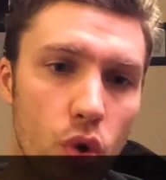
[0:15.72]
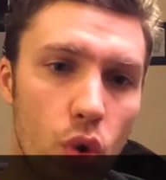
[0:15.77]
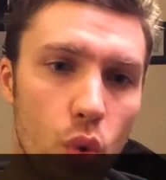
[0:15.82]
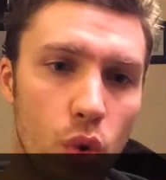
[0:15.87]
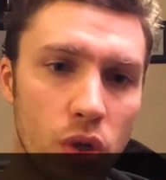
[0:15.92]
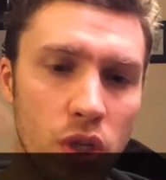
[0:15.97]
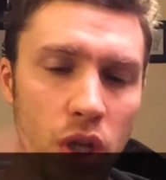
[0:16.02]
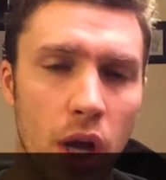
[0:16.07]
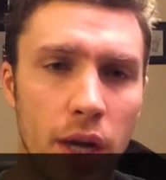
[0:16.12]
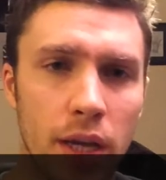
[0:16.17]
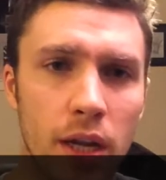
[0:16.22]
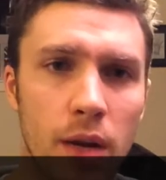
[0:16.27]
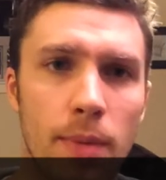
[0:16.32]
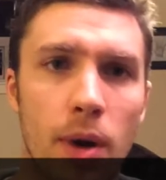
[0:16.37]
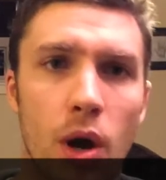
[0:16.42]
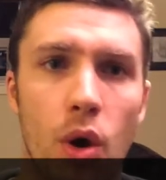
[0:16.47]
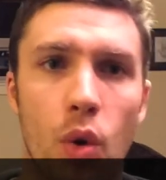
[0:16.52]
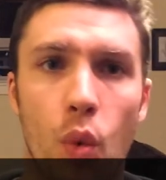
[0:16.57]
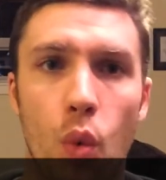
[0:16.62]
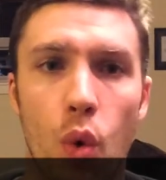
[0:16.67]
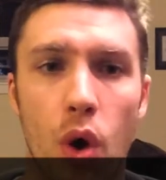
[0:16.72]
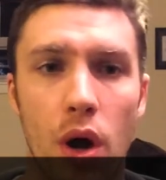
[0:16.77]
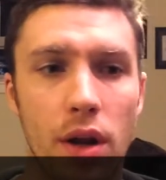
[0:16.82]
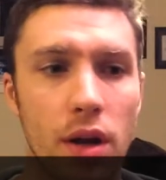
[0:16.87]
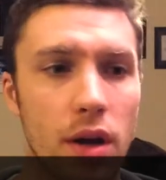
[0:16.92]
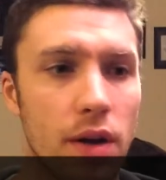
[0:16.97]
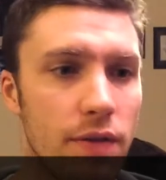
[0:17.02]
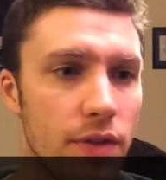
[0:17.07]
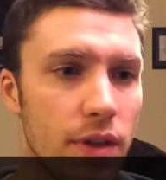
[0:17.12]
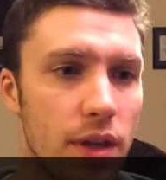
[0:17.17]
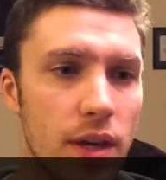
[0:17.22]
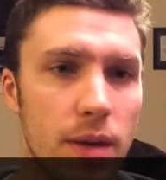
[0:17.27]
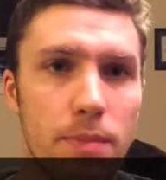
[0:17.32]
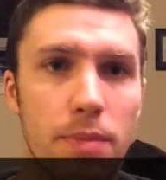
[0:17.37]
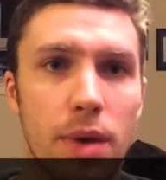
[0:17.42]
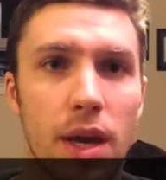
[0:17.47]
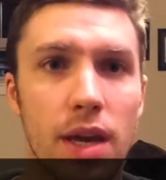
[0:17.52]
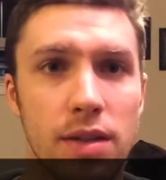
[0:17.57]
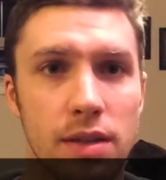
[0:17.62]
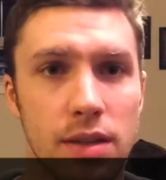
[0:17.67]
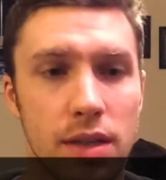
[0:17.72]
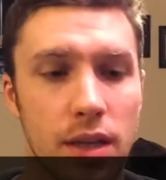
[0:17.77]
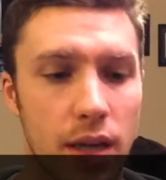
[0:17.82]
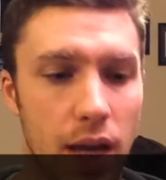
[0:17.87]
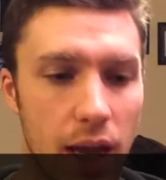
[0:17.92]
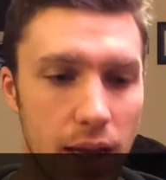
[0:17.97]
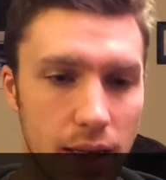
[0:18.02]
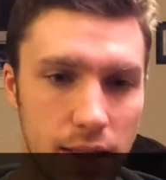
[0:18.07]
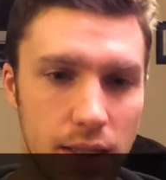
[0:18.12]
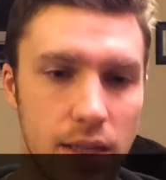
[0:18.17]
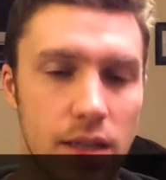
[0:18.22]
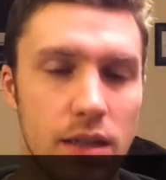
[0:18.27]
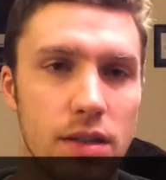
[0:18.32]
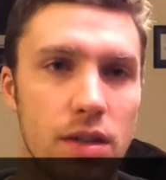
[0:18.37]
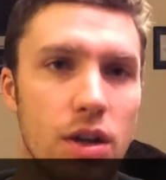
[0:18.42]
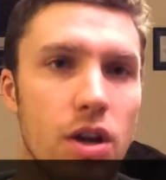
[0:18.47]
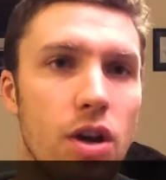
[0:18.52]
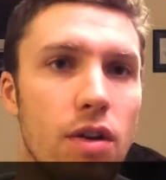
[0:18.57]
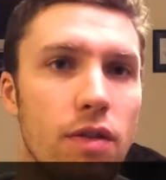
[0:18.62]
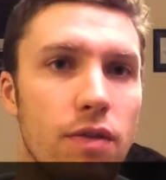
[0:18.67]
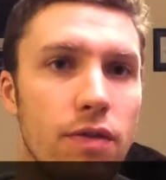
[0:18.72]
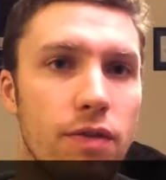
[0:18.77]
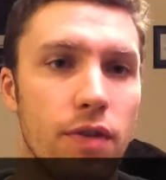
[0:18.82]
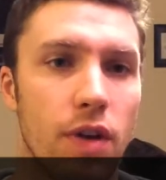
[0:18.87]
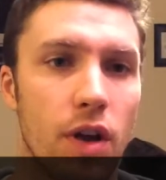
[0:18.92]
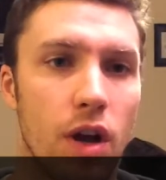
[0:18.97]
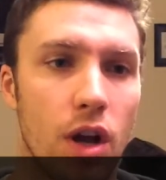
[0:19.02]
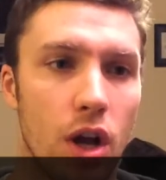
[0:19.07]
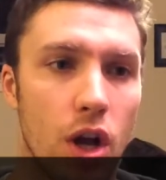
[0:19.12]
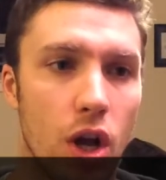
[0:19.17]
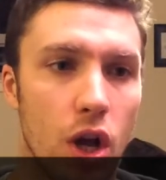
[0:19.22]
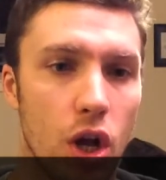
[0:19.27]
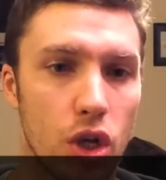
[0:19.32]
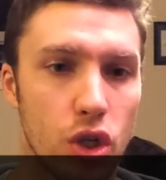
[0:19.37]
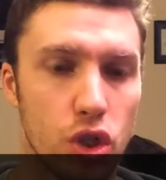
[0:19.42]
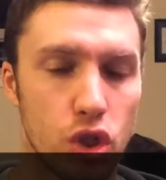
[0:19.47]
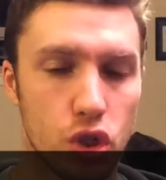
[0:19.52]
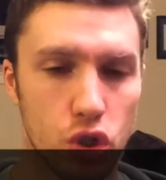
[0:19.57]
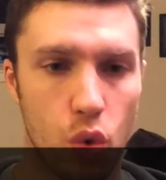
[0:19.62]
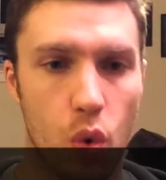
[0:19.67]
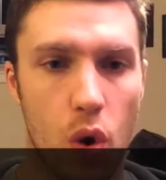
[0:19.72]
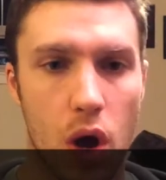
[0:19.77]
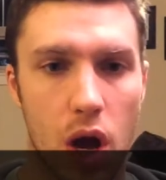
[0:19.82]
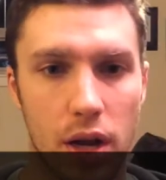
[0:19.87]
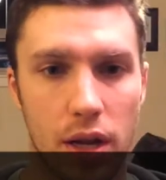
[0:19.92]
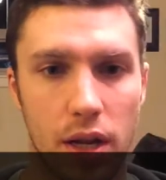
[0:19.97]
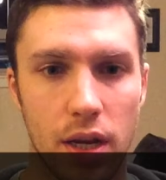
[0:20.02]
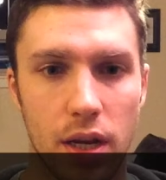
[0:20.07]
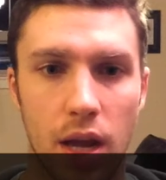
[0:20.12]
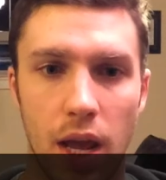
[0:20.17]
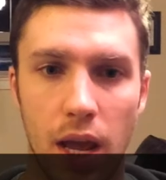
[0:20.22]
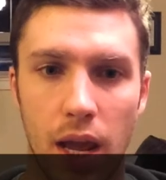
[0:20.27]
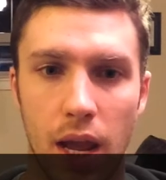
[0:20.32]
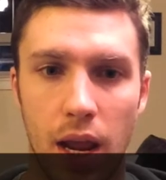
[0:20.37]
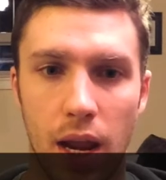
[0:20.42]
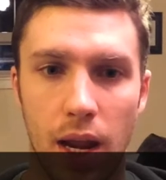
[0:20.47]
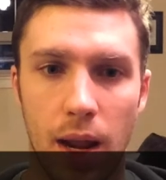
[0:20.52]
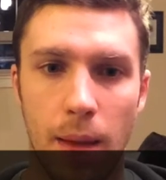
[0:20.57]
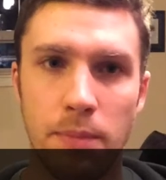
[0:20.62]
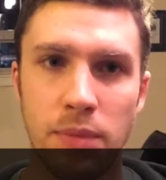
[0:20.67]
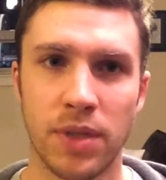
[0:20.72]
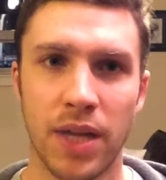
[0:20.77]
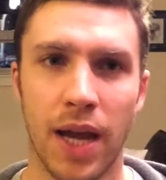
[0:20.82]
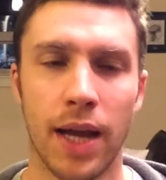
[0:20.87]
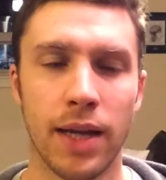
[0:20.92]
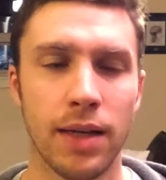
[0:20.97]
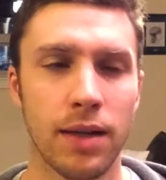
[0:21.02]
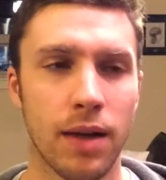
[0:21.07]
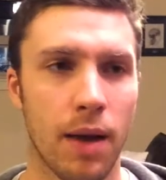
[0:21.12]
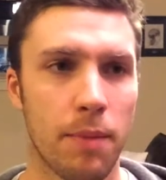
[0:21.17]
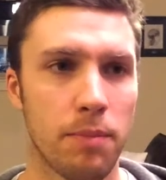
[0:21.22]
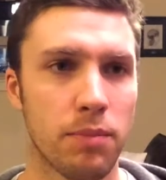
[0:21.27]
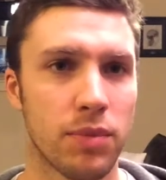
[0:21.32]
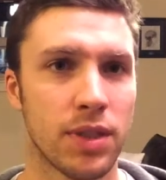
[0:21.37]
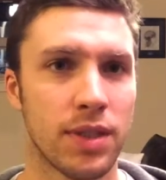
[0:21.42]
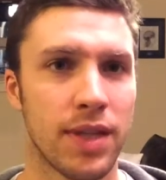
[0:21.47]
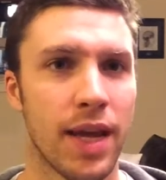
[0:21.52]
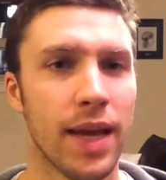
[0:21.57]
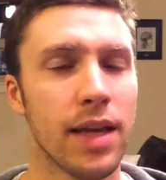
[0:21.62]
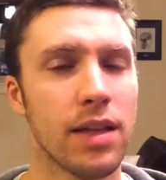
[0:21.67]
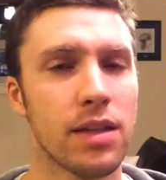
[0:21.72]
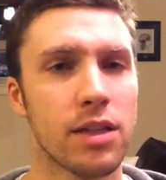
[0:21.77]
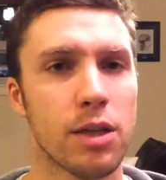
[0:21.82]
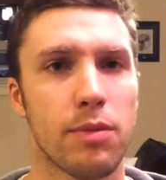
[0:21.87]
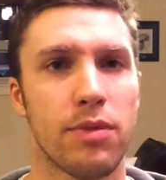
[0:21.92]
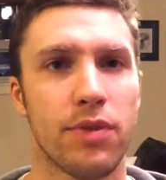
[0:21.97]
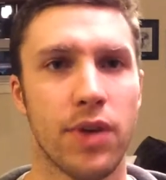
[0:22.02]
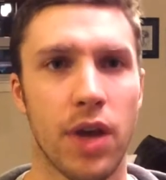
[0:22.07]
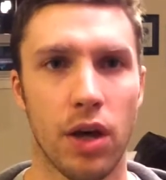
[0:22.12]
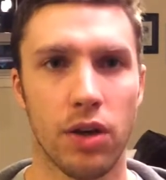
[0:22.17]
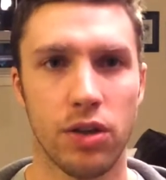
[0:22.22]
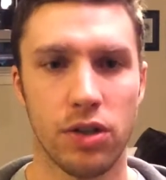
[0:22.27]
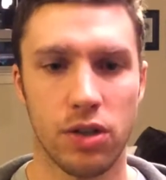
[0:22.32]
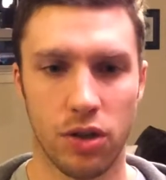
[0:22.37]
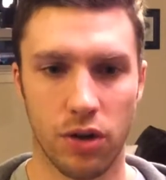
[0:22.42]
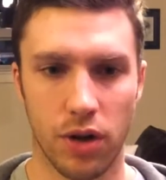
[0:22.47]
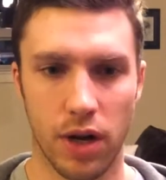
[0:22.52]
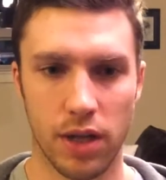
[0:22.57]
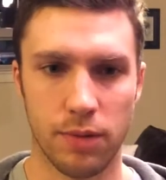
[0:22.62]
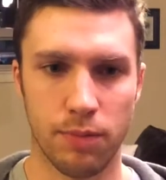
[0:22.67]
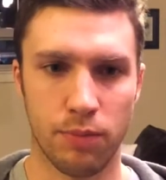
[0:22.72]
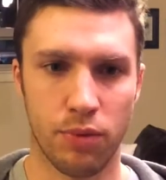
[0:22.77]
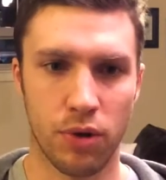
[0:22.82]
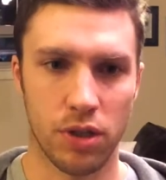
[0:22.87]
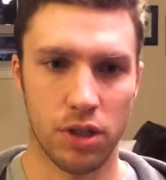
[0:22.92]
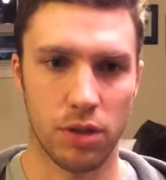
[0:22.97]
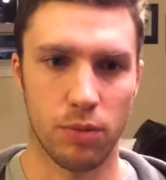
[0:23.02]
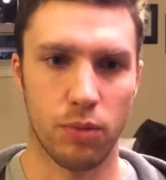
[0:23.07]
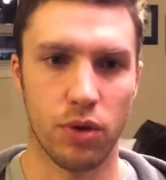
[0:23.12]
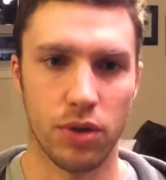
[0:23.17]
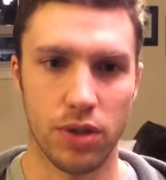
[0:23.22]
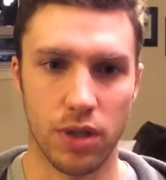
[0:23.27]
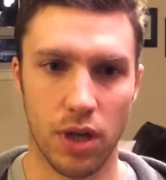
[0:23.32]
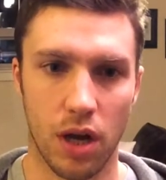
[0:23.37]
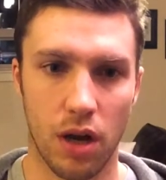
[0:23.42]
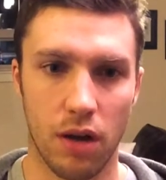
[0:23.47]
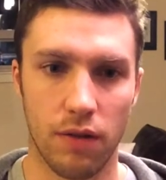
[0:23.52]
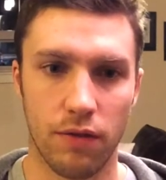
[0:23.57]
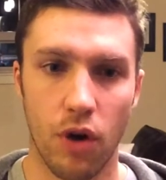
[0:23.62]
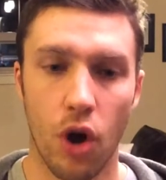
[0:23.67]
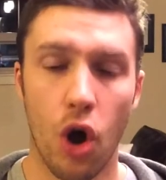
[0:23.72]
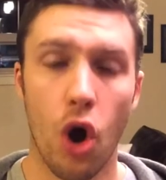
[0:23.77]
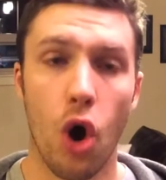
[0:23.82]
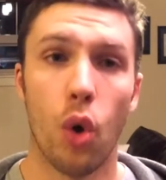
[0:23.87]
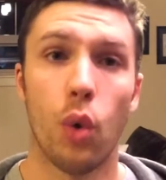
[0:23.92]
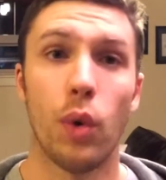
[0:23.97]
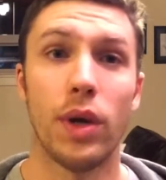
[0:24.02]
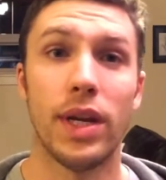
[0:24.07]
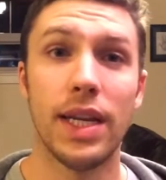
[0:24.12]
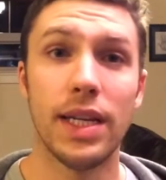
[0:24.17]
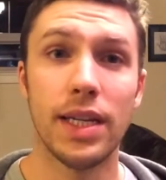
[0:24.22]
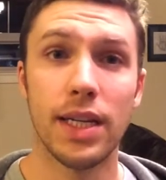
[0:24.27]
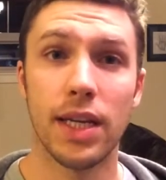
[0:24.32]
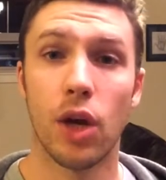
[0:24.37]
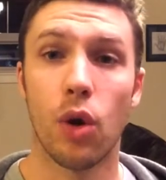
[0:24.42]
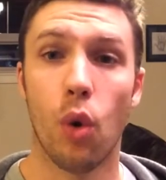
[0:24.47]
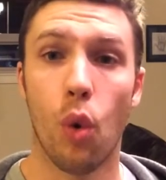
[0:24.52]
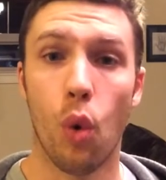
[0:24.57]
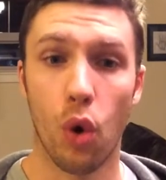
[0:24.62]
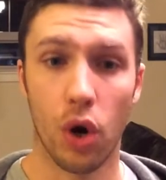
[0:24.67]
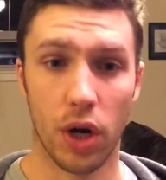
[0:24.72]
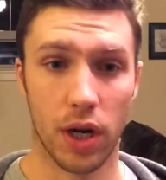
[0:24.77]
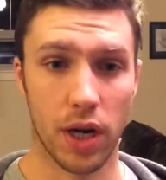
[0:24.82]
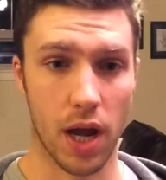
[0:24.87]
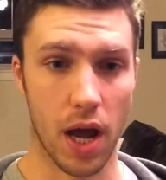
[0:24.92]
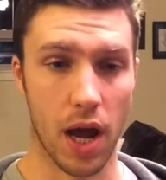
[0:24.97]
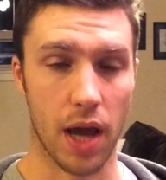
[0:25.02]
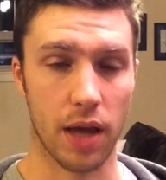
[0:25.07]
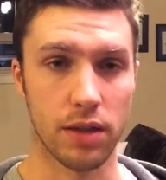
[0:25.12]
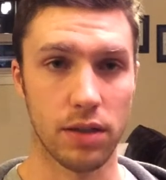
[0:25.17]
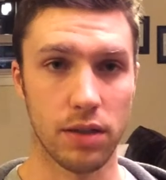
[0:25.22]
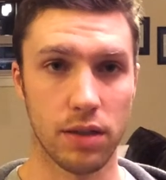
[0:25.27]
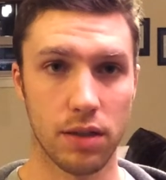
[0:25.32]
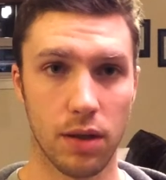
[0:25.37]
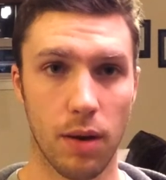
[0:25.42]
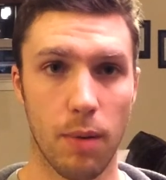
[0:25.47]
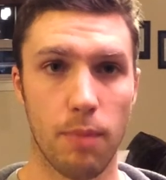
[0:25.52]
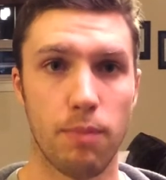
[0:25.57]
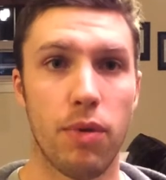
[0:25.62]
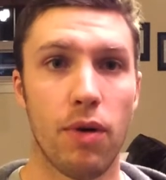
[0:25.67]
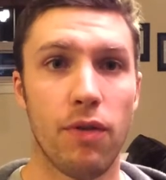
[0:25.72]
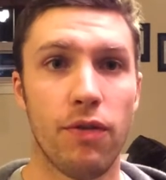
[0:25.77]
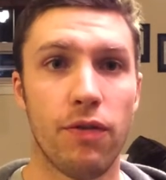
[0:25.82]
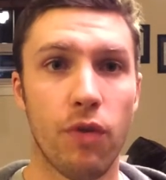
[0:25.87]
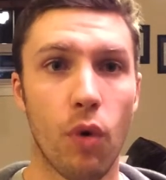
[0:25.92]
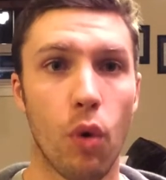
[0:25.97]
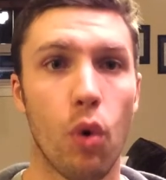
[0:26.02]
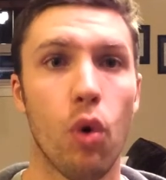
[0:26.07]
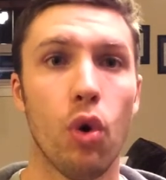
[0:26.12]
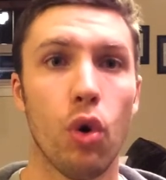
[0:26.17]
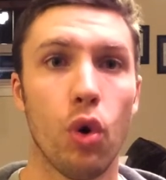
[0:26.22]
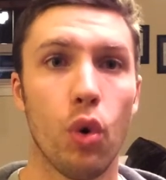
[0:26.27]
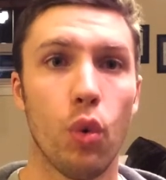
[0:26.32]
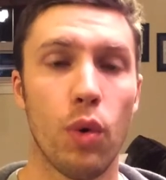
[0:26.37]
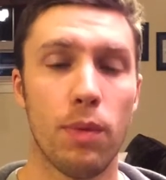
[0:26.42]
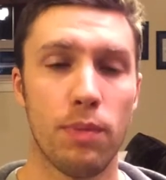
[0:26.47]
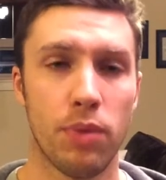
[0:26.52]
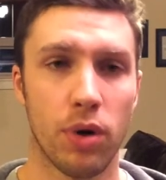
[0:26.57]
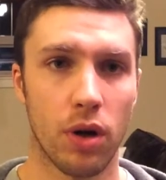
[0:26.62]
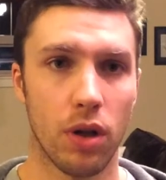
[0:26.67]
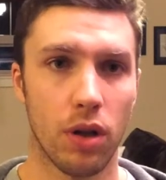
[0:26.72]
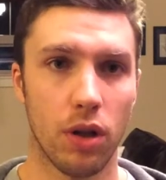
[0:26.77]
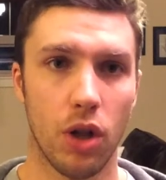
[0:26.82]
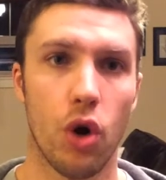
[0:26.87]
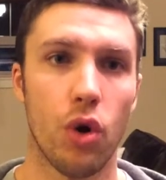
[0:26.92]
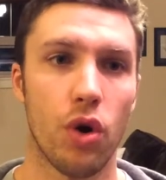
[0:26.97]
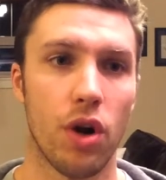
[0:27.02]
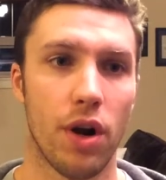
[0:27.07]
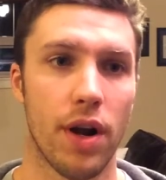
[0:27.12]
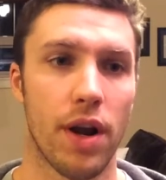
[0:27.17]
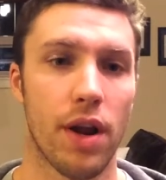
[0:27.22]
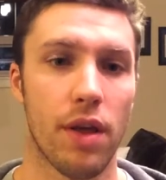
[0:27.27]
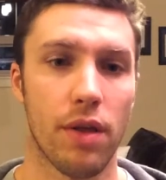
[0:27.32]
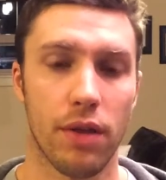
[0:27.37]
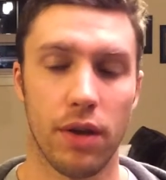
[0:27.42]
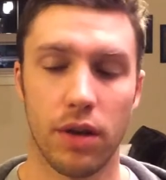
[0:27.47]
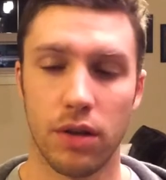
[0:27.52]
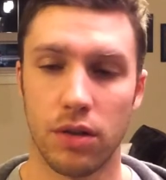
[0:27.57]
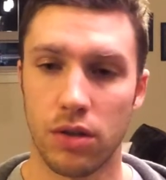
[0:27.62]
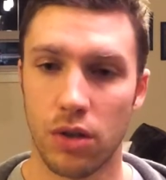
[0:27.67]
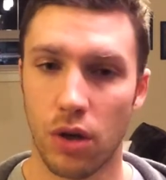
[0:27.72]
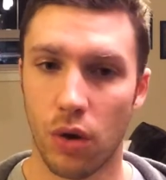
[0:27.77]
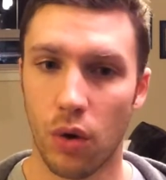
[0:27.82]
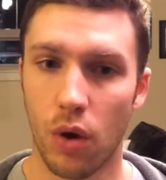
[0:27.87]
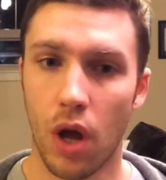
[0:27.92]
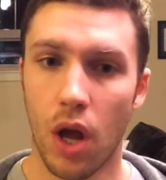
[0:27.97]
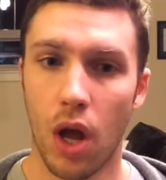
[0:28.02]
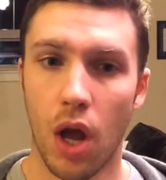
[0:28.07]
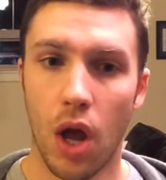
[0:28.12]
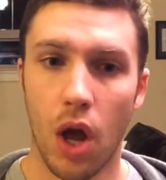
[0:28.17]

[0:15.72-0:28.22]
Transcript: we're talking about one of the basic ideas of squatting, and I'm taking some of Kelly Starrett's principles of we need to get organized before we put a load on anything. So